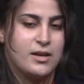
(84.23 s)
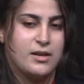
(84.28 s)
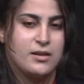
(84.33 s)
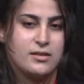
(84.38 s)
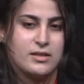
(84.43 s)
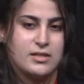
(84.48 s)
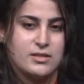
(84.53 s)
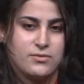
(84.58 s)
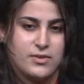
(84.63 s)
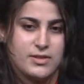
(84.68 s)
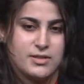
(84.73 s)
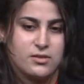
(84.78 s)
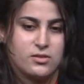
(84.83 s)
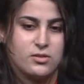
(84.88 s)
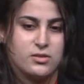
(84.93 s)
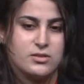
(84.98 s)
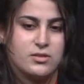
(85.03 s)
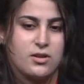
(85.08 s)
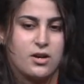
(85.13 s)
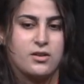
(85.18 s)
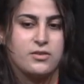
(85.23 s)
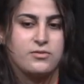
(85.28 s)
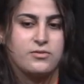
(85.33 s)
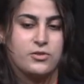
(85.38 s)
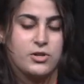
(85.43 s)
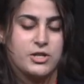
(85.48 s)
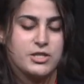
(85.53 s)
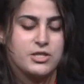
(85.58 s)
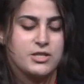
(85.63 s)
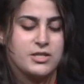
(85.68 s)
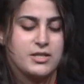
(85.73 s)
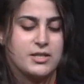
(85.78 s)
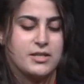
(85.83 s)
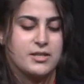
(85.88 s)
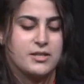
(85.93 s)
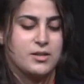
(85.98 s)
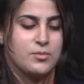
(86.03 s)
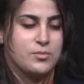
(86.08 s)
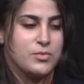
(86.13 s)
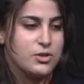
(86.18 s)
These vesicles are enriched
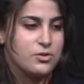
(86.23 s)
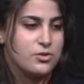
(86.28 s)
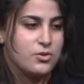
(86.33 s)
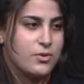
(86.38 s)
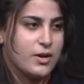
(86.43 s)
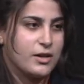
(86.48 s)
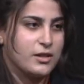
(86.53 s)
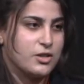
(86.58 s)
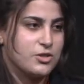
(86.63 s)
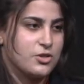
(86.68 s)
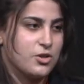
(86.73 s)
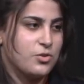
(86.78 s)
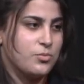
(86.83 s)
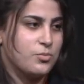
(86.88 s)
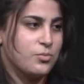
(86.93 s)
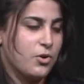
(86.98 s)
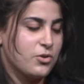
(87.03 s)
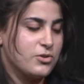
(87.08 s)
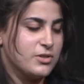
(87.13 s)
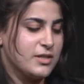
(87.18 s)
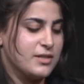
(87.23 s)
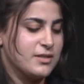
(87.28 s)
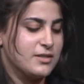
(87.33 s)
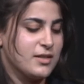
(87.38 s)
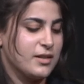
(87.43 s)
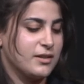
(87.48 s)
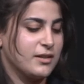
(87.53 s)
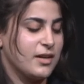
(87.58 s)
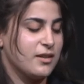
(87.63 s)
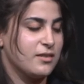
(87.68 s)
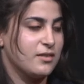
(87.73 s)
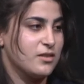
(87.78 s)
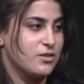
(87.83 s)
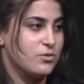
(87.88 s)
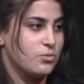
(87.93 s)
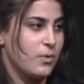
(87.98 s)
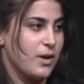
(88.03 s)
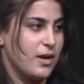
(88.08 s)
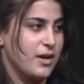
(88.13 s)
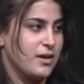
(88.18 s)
in immunoregulatory proteins and can
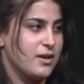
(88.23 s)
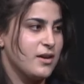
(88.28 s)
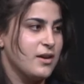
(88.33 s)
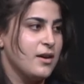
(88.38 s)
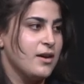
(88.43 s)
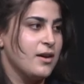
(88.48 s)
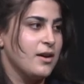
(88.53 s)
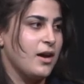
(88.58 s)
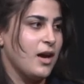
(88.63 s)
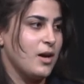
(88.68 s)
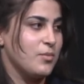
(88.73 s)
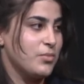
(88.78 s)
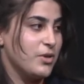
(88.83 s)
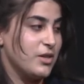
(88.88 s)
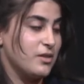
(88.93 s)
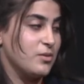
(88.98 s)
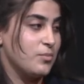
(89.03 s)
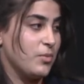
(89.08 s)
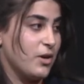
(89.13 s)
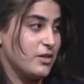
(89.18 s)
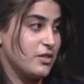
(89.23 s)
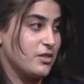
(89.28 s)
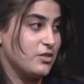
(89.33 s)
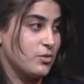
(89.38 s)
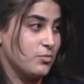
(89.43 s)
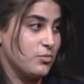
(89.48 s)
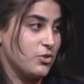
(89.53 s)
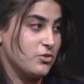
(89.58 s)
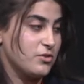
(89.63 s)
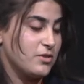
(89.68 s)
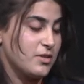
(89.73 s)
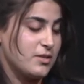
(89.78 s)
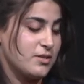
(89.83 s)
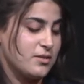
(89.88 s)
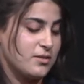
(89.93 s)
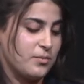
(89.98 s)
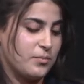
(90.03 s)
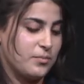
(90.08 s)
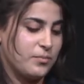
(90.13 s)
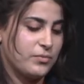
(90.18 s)
this way hamper the body's immune
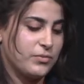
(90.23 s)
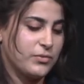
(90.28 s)
system.